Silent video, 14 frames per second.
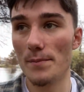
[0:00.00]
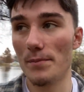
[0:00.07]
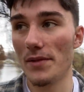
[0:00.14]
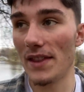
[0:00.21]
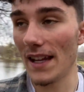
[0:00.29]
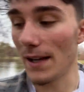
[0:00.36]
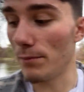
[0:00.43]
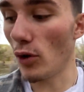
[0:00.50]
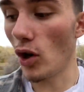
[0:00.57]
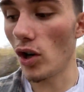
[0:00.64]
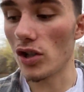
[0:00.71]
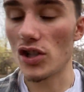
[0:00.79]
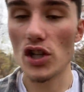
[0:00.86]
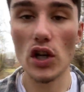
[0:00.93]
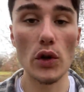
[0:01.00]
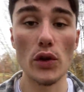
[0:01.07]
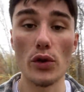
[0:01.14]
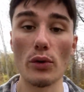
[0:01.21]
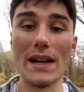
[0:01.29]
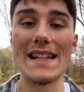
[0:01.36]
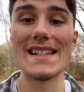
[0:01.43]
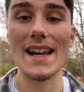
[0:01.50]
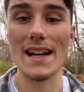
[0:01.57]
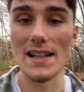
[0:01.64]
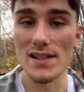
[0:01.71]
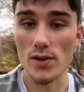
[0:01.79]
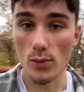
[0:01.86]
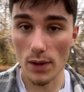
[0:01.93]
Think more 2-3
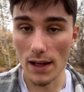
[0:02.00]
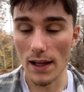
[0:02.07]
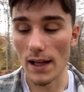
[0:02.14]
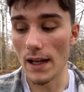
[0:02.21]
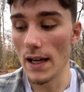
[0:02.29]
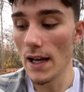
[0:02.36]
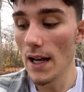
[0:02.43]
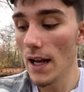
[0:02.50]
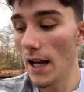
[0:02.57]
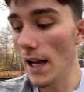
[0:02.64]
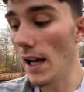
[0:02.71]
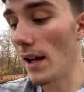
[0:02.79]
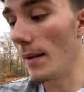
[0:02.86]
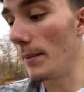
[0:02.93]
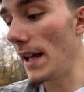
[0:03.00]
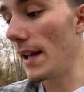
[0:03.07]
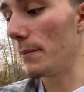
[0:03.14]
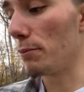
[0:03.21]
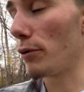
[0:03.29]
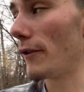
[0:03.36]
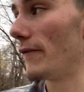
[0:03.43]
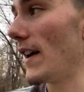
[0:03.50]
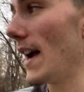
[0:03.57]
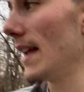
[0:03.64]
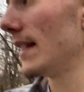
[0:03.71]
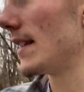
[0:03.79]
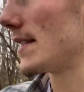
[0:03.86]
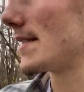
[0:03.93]
seconds really, and
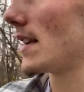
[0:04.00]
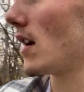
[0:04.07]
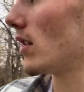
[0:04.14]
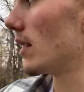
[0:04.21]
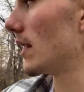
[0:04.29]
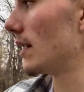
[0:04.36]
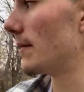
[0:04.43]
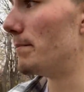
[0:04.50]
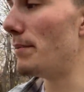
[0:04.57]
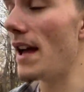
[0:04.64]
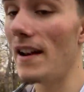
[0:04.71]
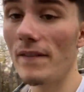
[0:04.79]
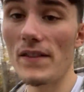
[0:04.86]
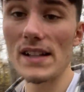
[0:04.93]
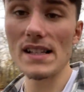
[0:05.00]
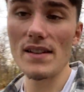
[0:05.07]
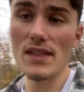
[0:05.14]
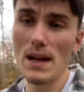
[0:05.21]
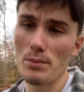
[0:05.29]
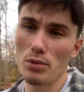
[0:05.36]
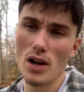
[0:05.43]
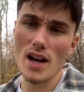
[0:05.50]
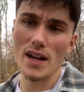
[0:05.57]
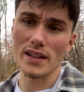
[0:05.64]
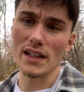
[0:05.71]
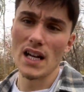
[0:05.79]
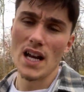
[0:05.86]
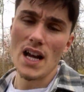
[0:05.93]
provide the solid benefits of that product.